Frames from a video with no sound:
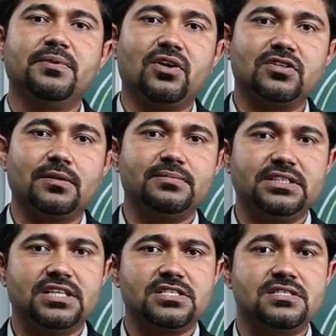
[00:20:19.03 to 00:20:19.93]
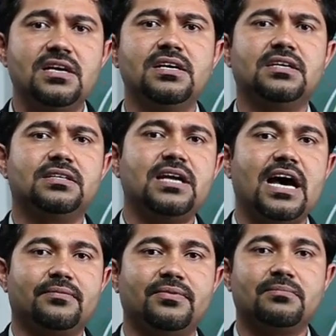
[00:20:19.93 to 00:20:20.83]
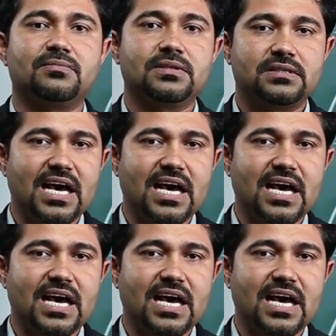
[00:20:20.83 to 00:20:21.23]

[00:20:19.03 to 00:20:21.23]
because of the just the diaphragm.